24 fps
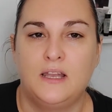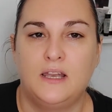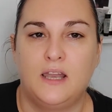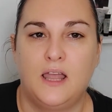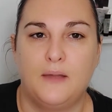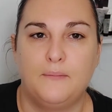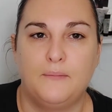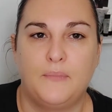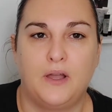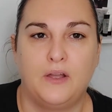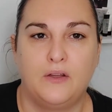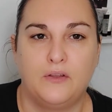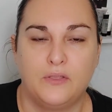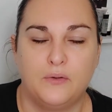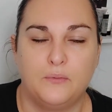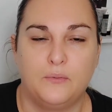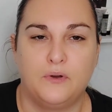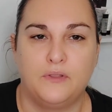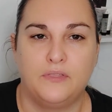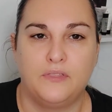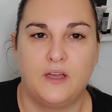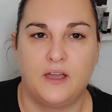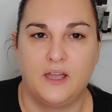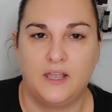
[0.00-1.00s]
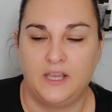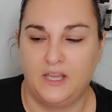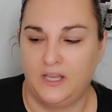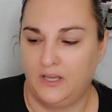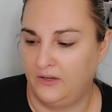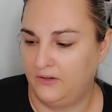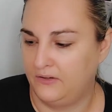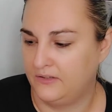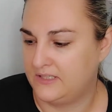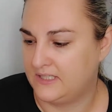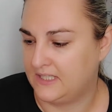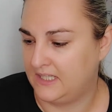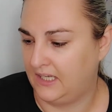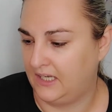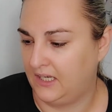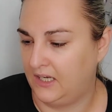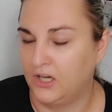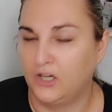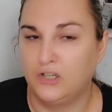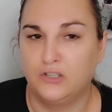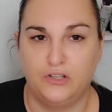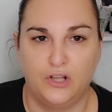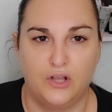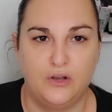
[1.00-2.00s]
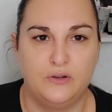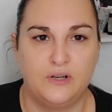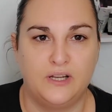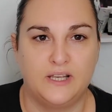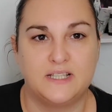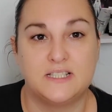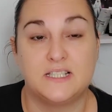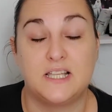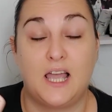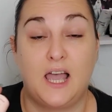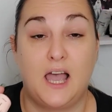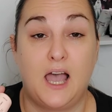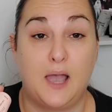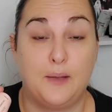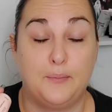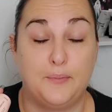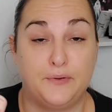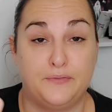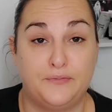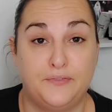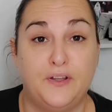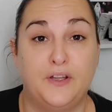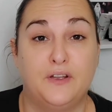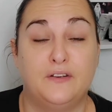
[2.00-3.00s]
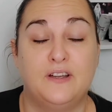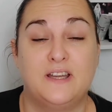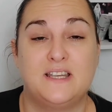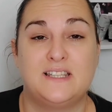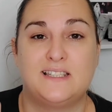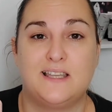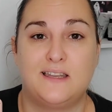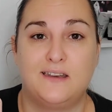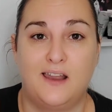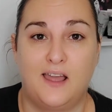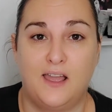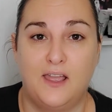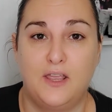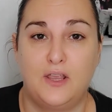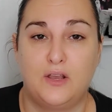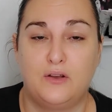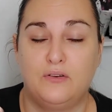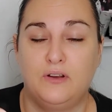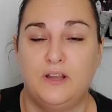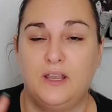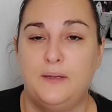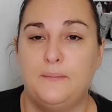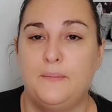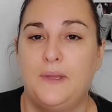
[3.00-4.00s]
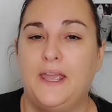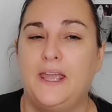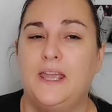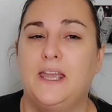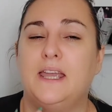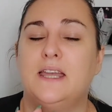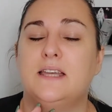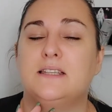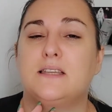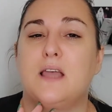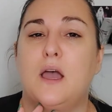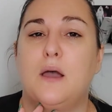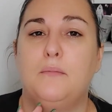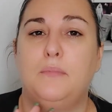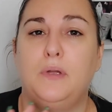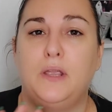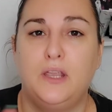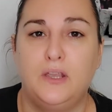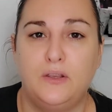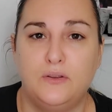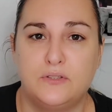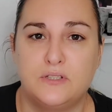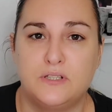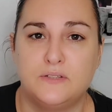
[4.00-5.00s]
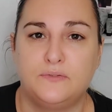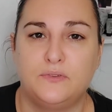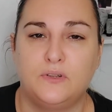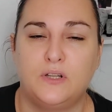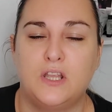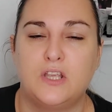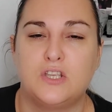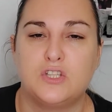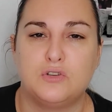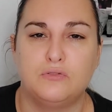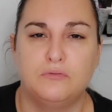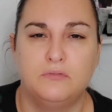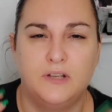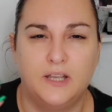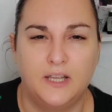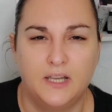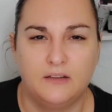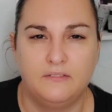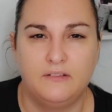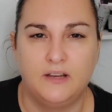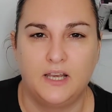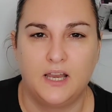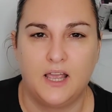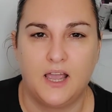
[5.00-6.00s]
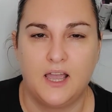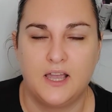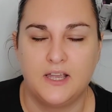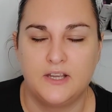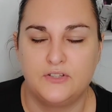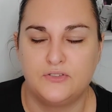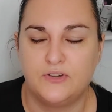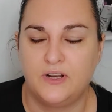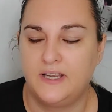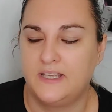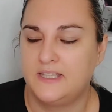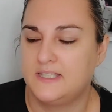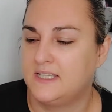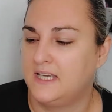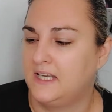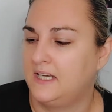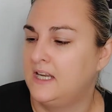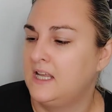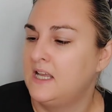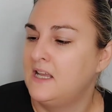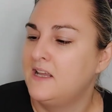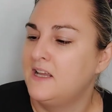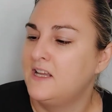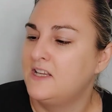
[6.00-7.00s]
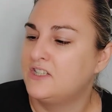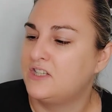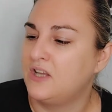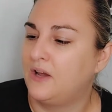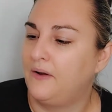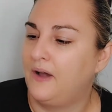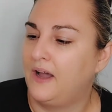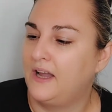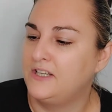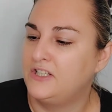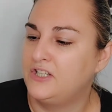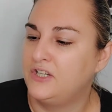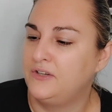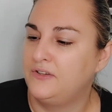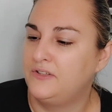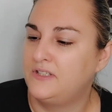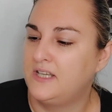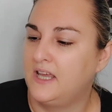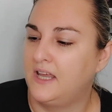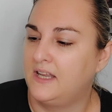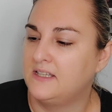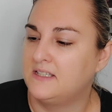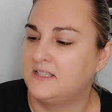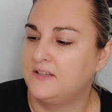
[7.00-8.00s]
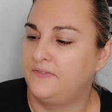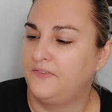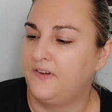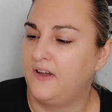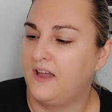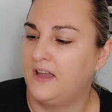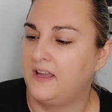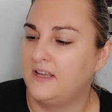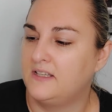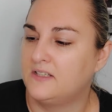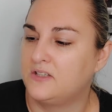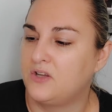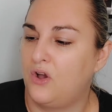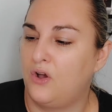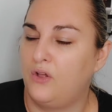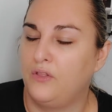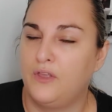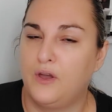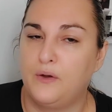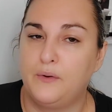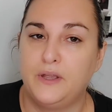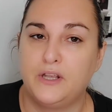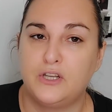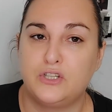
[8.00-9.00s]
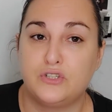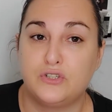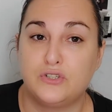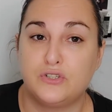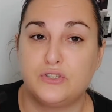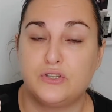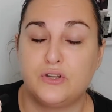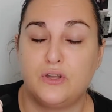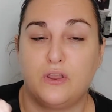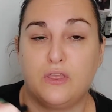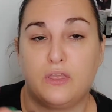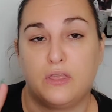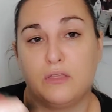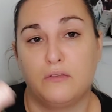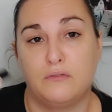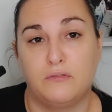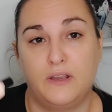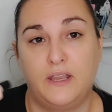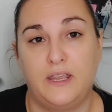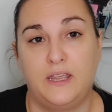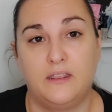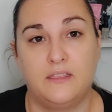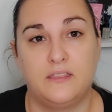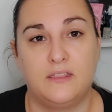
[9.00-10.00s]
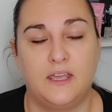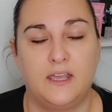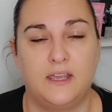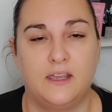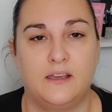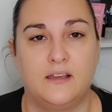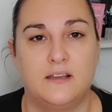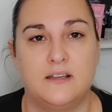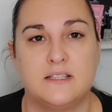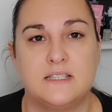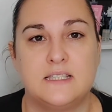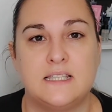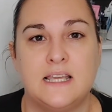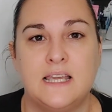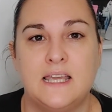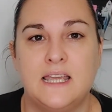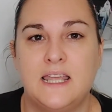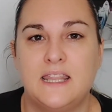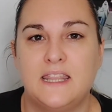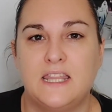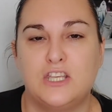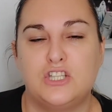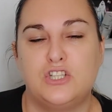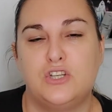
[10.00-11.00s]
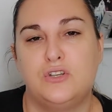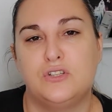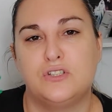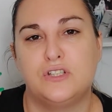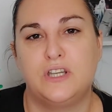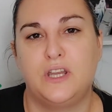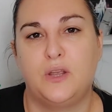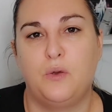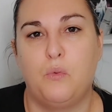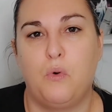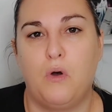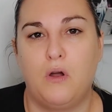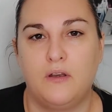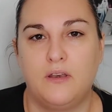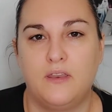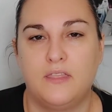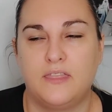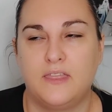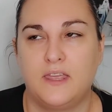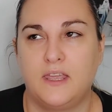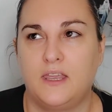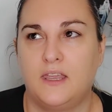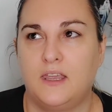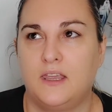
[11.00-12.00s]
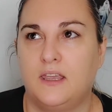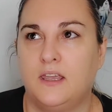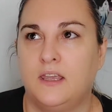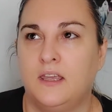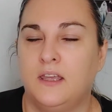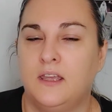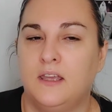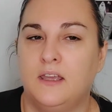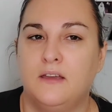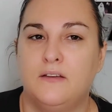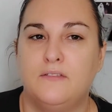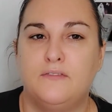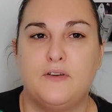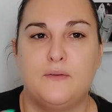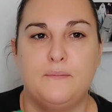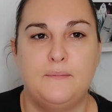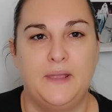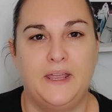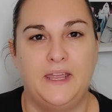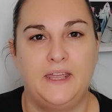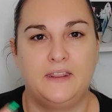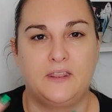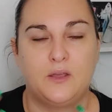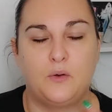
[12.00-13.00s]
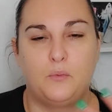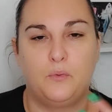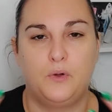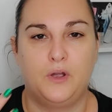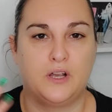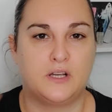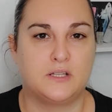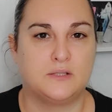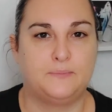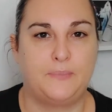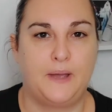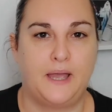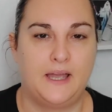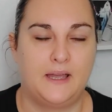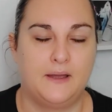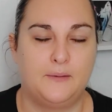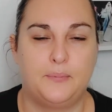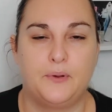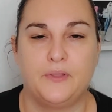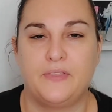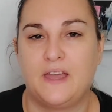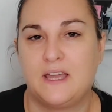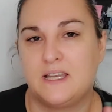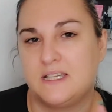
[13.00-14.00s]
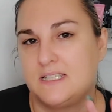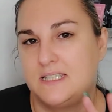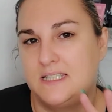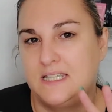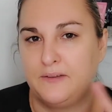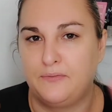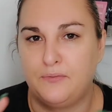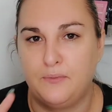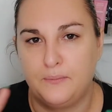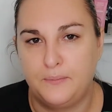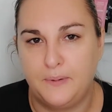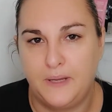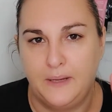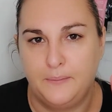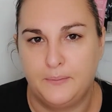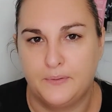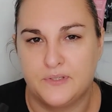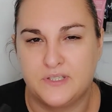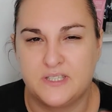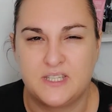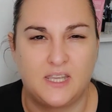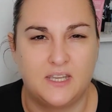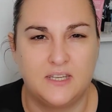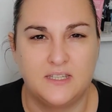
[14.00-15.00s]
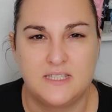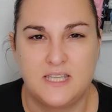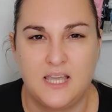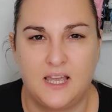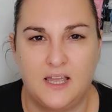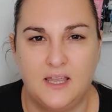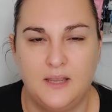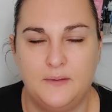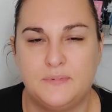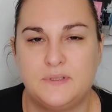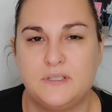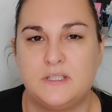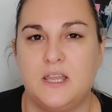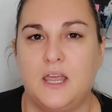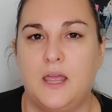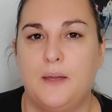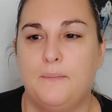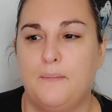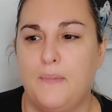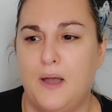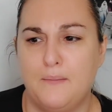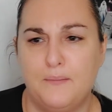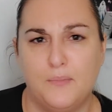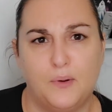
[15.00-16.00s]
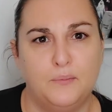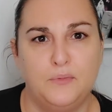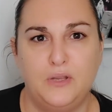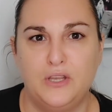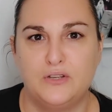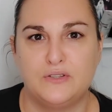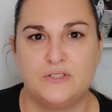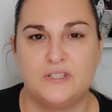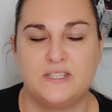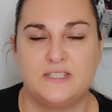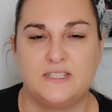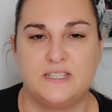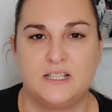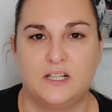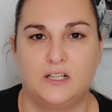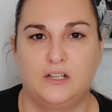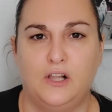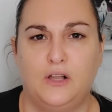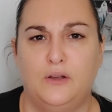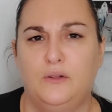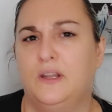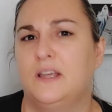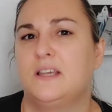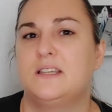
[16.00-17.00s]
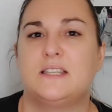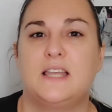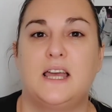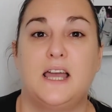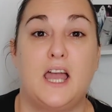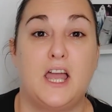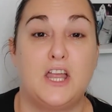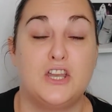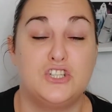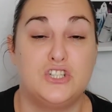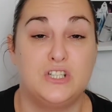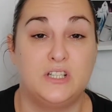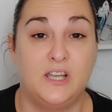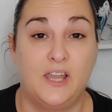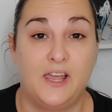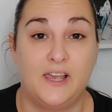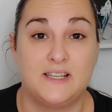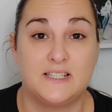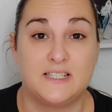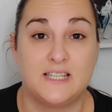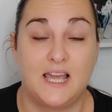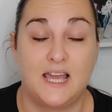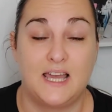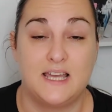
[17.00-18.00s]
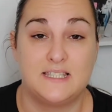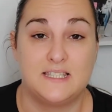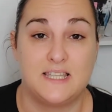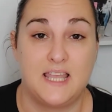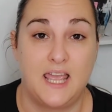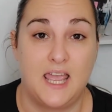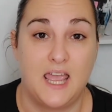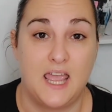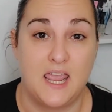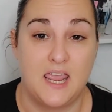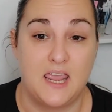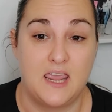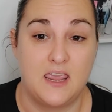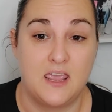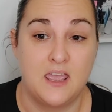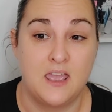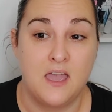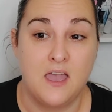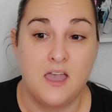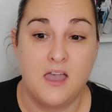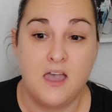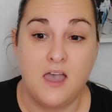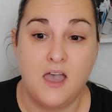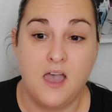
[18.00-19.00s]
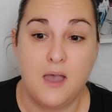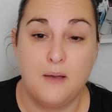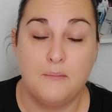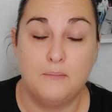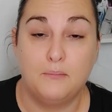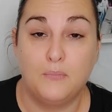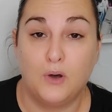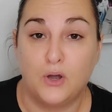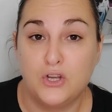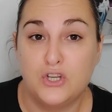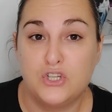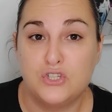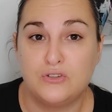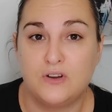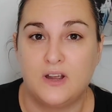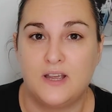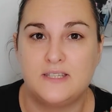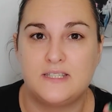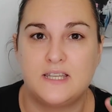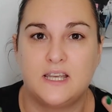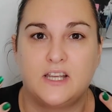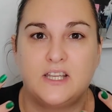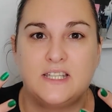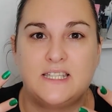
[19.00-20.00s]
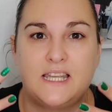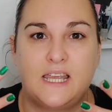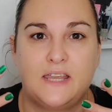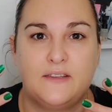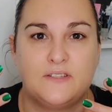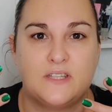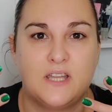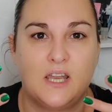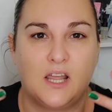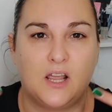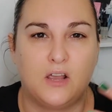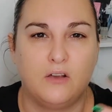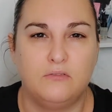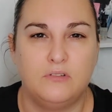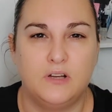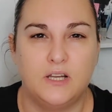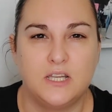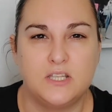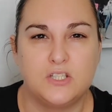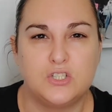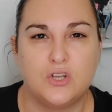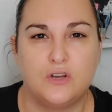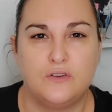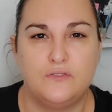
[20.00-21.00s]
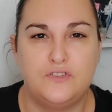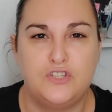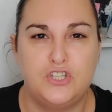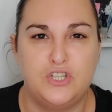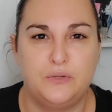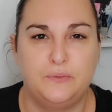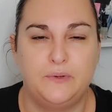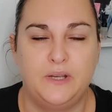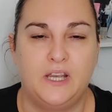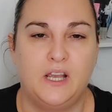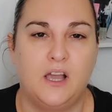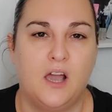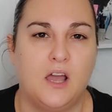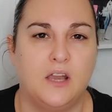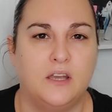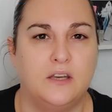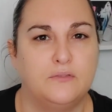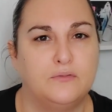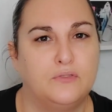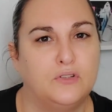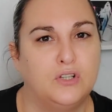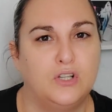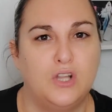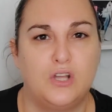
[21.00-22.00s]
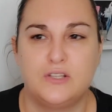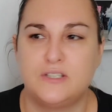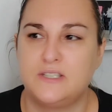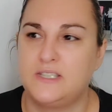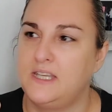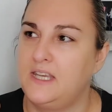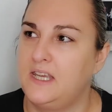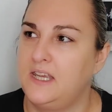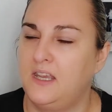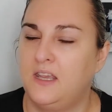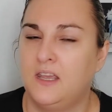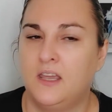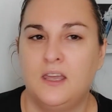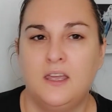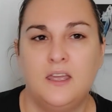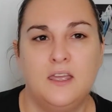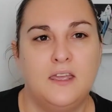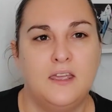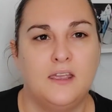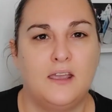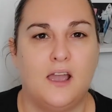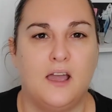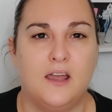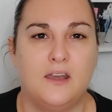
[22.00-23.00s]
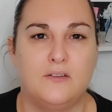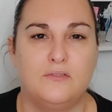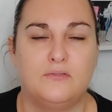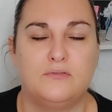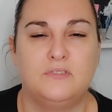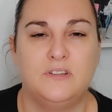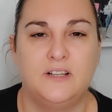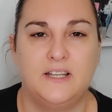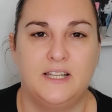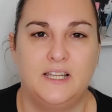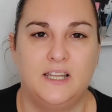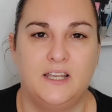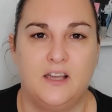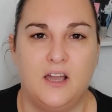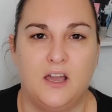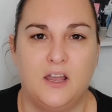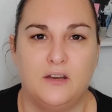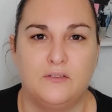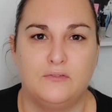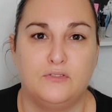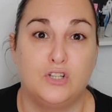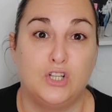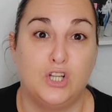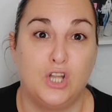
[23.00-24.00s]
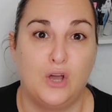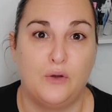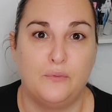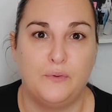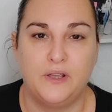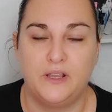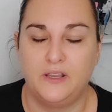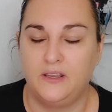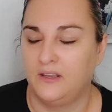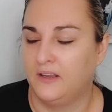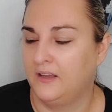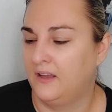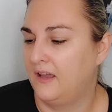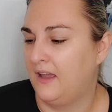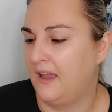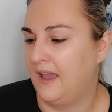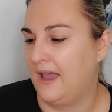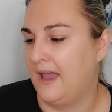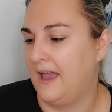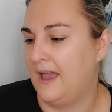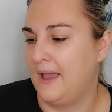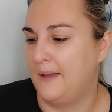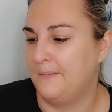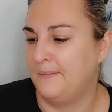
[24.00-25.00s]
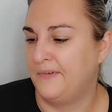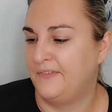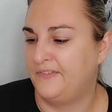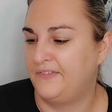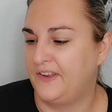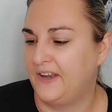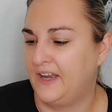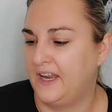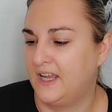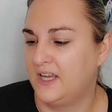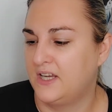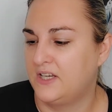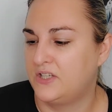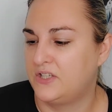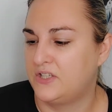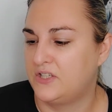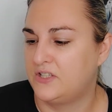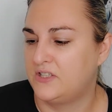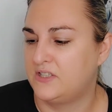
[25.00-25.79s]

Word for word: Like my other one that I use, the Glow Elixir, I prefer it as a night cream. It is beautiful. It's really, really hydrating. So I do tend to find, although it does three things, there's usually one thing for me that works better, but that's different people's skin types. Um, my mum uses the Glow Elixir and she likes it as a moisturiser because it gives it like a really sort of dewy kind of glossy, kind of really kind of glowy um, finish.